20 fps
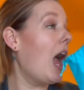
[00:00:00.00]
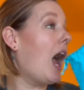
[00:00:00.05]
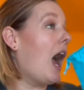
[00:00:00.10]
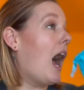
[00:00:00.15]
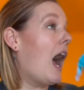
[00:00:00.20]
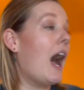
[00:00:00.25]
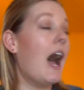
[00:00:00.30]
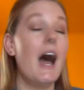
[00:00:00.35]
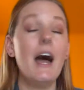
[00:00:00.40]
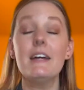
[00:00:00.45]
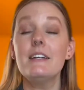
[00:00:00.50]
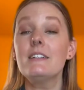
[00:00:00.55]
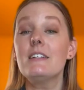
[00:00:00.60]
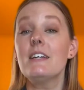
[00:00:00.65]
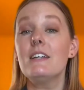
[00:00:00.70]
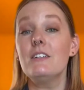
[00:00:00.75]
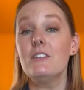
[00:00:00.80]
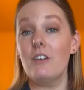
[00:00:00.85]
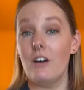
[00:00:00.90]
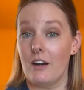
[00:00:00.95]
I
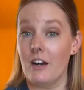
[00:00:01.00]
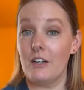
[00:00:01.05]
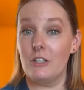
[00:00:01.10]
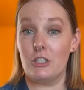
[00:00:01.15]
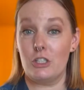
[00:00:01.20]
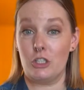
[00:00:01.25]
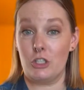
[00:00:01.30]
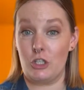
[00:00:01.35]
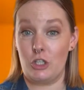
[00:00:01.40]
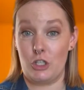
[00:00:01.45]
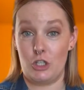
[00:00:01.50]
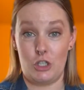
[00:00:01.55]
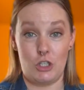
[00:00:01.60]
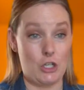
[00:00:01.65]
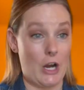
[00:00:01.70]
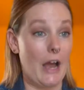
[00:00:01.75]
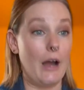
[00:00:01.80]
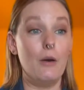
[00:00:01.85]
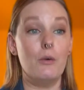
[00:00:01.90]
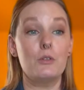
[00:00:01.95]
cannot
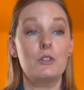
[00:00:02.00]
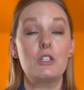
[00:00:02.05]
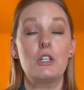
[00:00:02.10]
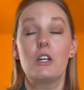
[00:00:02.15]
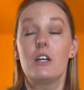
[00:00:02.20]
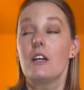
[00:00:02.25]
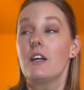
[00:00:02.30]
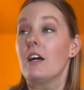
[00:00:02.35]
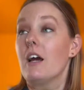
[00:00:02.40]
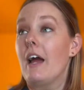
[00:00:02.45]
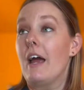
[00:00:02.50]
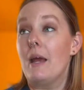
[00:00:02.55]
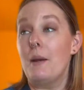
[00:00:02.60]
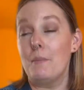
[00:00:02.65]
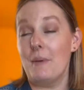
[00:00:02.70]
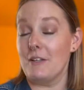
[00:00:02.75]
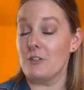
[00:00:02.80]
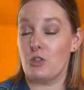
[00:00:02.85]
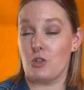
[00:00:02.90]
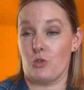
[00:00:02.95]
shout a
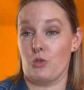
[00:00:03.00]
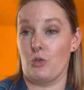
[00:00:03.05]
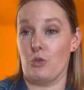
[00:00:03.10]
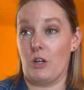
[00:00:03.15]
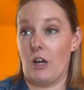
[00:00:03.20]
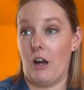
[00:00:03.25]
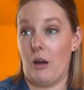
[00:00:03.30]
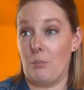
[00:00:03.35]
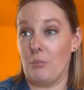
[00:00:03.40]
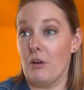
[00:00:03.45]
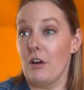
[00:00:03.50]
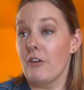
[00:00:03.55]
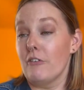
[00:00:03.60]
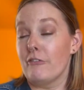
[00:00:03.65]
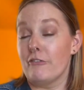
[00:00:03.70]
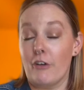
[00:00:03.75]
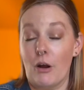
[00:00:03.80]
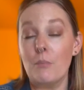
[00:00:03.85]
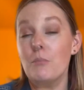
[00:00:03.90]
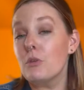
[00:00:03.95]
menstrual cup
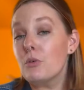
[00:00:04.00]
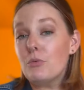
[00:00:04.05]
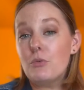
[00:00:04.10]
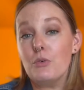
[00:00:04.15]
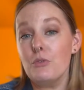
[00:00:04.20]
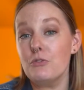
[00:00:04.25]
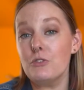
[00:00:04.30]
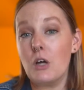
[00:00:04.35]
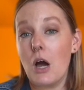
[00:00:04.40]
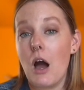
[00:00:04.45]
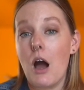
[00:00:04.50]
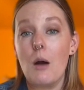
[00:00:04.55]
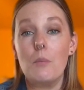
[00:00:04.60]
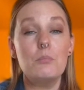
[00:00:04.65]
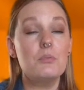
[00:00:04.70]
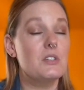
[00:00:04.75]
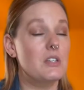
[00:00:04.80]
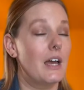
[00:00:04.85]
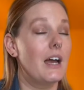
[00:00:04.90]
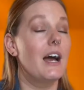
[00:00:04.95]
from the
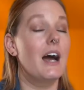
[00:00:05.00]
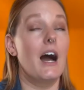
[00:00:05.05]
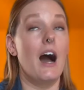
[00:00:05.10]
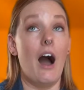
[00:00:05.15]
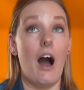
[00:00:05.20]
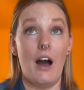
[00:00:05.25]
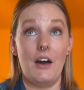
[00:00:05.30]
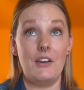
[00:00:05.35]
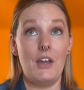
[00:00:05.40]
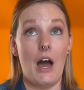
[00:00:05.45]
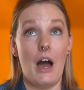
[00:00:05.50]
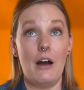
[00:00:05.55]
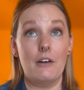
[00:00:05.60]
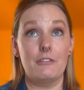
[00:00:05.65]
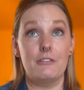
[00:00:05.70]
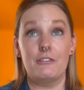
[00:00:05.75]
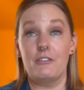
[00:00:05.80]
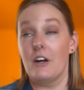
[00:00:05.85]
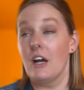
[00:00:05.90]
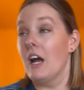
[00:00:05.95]
rooftops
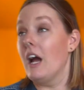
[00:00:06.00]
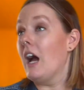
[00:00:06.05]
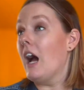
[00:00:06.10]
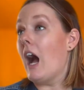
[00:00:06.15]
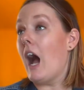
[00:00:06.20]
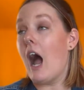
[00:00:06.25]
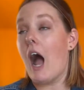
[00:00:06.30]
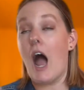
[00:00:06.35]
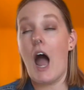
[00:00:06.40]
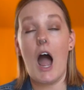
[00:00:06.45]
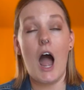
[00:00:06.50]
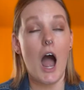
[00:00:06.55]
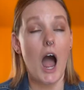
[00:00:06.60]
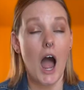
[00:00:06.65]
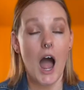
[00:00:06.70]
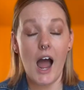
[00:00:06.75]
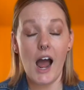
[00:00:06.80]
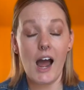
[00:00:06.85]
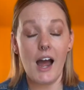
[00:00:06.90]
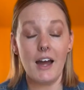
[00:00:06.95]
enough.
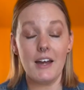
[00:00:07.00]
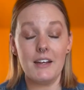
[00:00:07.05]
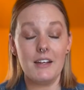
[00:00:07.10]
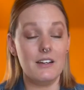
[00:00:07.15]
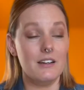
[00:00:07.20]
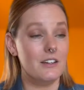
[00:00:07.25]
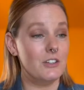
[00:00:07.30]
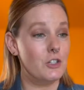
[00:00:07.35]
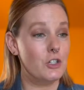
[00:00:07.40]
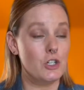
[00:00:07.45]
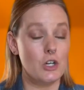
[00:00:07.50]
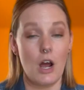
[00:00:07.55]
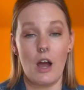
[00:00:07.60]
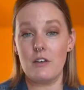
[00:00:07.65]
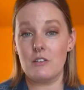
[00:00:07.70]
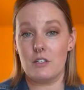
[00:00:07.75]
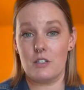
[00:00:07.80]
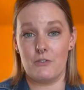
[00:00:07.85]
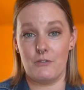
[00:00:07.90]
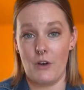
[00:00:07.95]
I
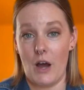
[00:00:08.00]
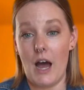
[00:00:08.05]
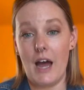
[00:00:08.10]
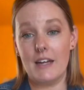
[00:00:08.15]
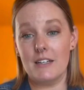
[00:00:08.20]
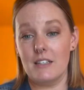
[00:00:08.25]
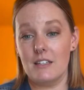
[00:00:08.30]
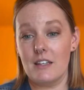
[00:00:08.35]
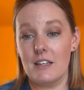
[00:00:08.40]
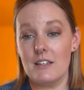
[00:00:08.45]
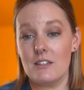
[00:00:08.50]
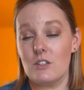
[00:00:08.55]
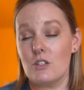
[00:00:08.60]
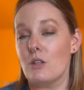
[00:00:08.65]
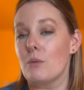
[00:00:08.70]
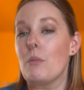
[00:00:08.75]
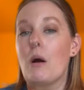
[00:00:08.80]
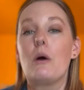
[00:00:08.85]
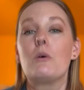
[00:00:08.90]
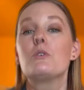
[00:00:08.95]
just find this the
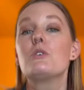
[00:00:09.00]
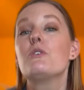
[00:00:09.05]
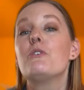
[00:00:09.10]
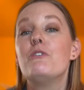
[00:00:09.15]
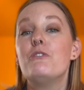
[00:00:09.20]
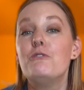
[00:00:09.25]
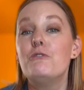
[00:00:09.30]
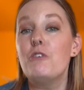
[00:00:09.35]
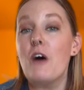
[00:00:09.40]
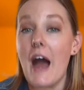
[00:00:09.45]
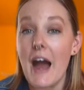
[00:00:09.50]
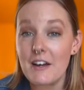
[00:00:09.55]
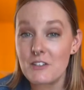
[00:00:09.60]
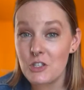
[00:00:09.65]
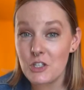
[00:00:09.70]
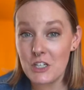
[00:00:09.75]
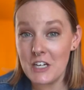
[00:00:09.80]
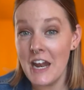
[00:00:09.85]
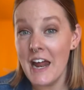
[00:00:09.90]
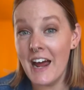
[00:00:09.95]
most
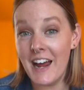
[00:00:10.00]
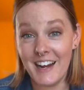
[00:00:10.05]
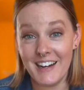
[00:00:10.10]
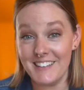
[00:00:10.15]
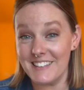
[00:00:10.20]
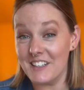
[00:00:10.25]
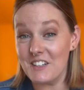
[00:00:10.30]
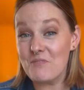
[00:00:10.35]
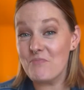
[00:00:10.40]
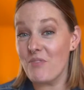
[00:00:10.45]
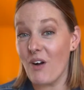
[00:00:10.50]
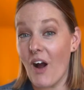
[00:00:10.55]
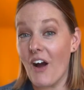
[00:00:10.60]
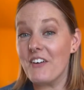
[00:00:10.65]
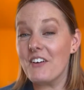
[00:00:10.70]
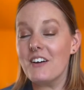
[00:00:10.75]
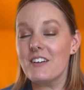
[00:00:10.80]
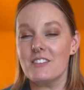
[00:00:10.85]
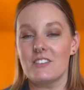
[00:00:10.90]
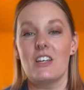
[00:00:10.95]
fascinating
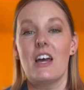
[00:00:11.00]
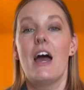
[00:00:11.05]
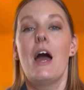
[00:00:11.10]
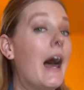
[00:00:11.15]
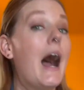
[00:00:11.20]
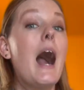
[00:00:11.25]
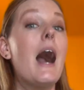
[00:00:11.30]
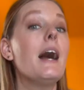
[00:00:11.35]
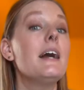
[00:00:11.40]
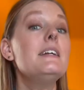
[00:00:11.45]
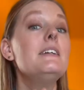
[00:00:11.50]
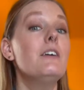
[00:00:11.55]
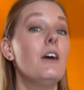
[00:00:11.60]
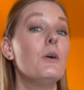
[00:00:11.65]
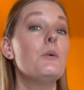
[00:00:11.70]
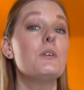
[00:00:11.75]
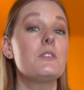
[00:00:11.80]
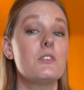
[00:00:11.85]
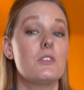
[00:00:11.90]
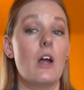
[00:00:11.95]
product. I know
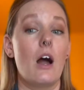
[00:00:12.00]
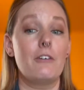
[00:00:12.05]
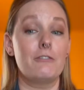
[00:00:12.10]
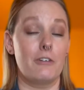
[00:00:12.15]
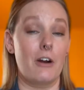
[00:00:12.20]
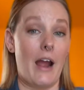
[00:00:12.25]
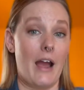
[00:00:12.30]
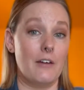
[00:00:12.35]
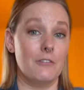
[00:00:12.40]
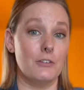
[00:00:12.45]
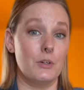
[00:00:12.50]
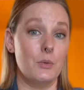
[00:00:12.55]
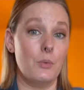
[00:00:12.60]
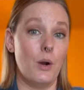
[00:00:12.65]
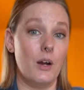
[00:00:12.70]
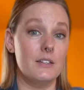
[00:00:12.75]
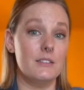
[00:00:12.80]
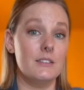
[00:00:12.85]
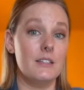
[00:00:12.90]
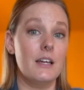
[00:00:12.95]
it's not for
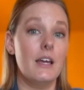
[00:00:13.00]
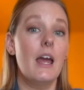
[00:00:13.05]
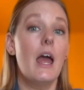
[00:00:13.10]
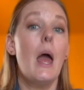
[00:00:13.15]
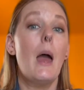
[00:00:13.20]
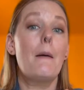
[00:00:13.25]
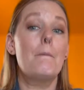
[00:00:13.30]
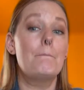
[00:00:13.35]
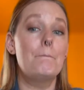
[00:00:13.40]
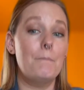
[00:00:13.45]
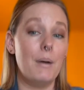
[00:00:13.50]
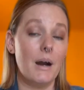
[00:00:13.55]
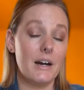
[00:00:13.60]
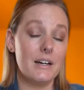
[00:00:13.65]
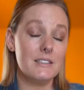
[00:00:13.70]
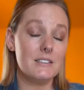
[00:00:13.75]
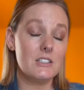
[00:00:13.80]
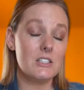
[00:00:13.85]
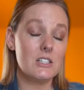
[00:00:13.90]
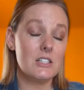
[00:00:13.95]
everyone,
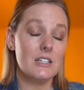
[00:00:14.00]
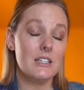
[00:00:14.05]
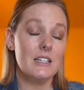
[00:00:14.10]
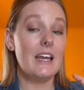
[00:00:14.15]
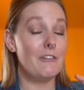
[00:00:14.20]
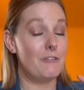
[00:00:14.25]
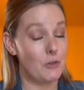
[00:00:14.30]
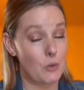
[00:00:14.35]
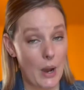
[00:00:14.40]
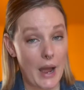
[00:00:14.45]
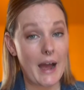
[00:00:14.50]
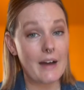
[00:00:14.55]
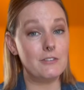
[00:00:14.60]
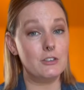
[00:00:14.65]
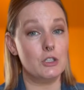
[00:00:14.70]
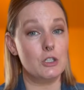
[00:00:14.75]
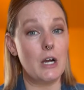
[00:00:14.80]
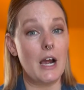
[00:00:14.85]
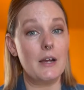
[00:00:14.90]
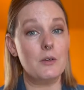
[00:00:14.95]
but if you haven't
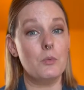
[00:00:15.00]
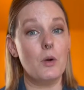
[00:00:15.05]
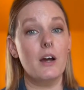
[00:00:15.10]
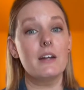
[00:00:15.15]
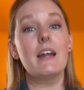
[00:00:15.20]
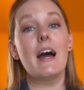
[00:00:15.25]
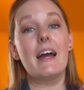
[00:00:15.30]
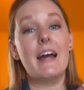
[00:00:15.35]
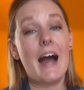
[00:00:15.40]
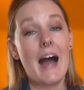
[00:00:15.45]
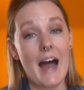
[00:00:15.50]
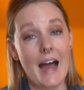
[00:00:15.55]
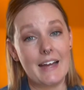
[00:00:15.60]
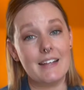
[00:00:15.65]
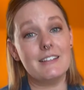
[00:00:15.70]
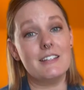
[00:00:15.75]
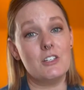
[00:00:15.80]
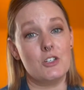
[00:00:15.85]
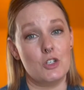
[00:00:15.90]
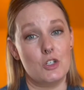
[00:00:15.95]
tried one, I
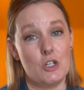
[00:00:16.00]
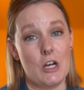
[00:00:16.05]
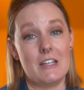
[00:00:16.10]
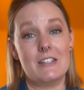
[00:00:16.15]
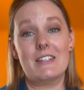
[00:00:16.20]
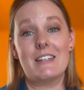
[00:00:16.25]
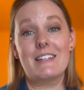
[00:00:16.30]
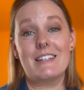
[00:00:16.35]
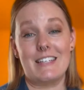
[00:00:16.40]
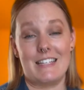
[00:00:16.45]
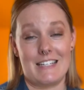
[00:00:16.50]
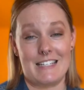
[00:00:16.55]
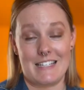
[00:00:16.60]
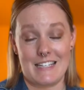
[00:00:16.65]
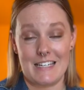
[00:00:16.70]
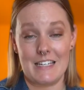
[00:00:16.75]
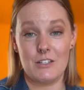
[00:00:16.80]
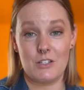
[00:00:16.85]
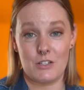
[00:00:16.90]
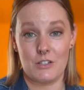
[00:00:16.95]
highly suggest it to
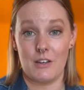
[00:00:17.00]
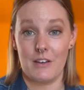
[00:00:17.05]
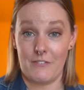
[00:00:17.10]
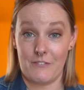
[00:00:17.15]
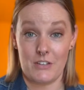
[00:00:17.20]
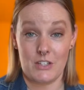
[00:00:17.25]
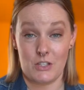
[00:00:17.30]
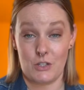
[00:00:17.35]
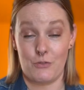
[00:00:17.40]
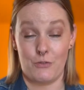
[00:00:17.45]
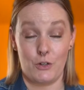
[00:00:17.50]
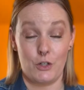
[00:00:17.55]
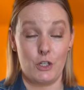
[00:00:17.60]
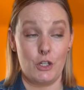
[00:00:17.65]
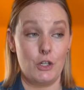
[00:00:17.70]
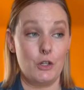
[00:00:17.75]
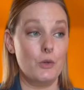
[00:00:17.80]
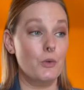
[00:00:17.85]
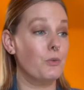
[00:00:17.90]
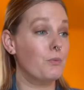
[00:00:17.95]
see if it's for
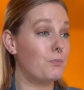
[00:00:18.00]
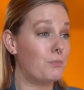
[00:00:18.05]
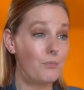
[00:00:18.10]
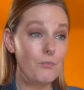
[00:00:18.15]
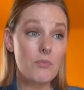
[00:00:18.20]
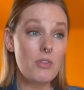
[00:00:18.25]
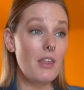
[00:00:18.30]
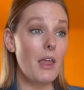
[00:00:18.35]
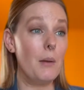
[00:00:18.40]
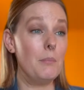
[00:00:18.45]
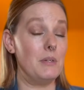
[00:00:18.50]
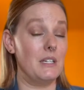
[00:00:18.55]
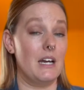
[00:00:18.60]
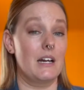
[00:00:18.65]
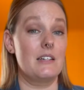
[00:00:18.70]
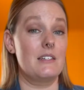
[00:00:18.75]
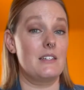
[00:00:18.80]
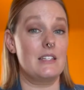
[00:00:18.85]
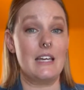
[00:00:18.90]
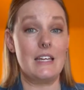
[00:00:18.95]
you,
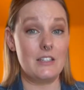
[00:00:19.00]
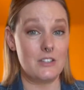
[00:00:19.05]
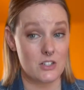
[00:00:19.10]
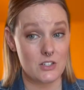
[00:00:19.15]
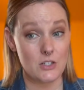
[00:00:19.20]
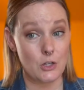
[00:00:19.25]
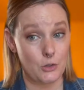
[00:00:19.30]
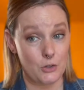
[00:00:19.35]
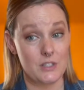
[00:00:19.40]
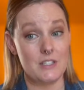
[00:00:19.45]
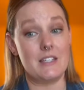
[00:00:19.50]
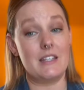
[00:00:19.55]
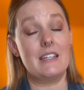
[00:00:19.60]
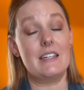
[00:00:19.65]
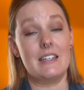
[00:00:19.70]
because it seriously